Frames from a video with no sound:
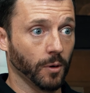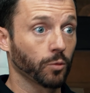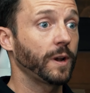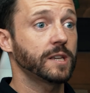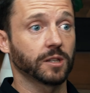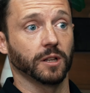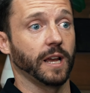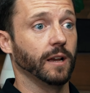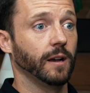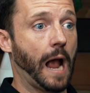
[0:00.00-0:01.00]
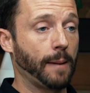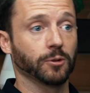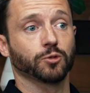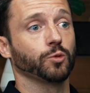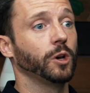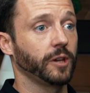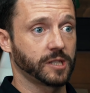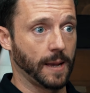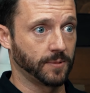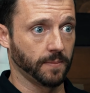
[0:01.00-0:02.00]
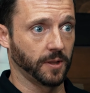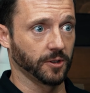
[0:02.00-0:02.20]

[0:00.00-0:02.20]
but recently, Apple's really stepped up their